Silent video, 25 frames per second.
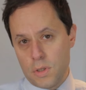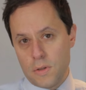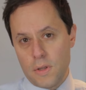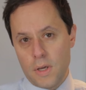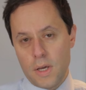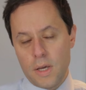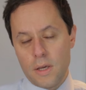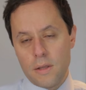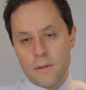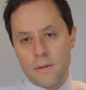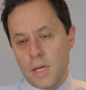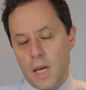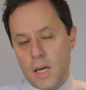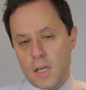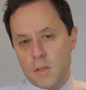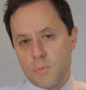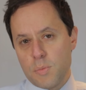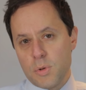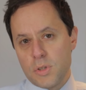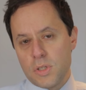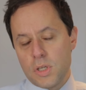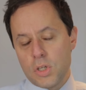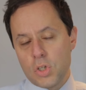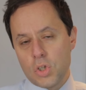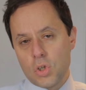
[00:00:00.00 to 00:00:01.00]
to their tax
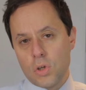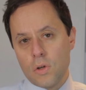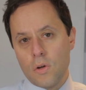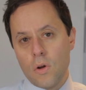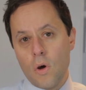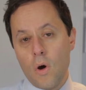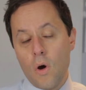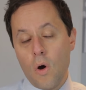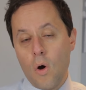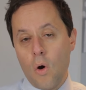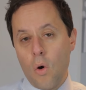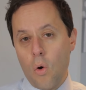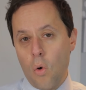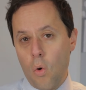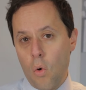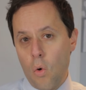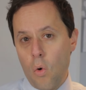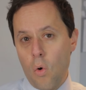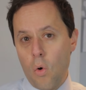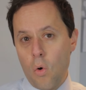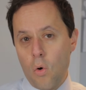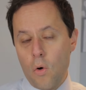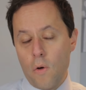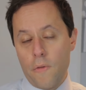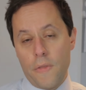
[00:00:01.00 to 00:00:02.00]
position,
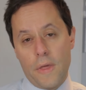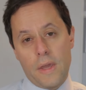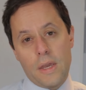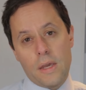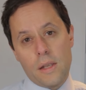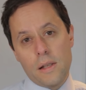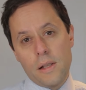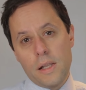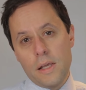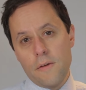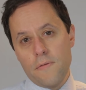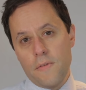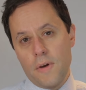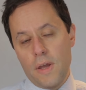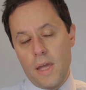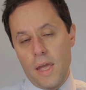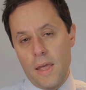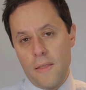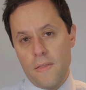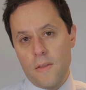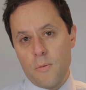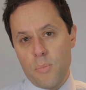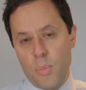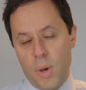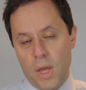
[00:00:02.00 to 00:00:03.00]
or they can leave it
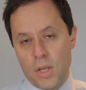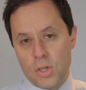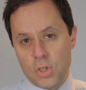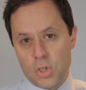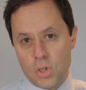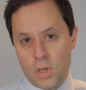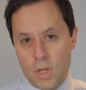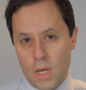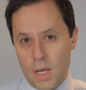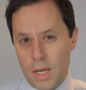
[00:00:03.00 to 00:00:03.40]
in the pension